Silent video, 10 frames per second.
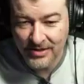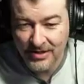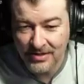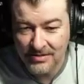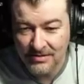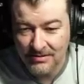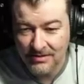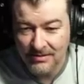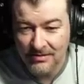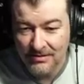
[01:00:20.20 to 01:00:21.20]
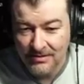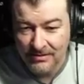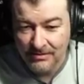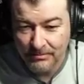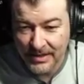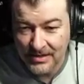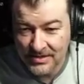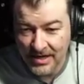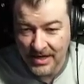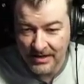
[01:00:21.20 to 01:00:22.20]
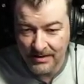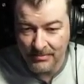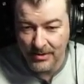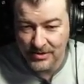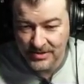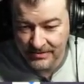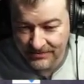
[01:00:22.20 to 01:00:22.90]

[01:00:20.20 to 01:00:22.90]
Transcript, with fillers: is, but it's not immersive.